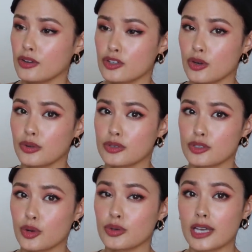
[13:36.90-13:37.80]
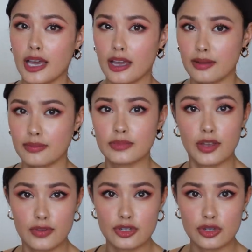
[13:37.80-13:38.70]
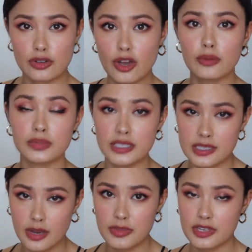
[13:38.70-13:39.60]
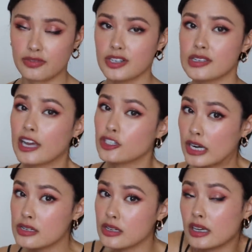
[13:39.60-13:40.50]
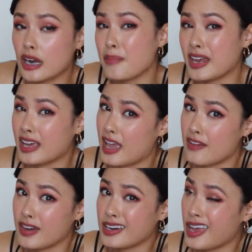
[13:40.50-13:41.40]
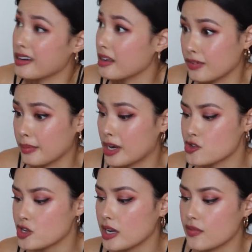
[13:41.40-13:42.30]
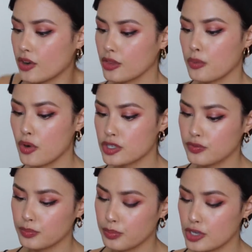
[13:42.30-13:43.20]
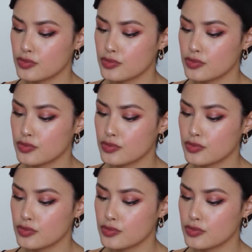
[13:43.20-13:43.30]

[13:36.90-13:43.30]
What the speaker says: trote. If you do know, please tell me the difference. I tried to look it up and I can't find any information, even on the purse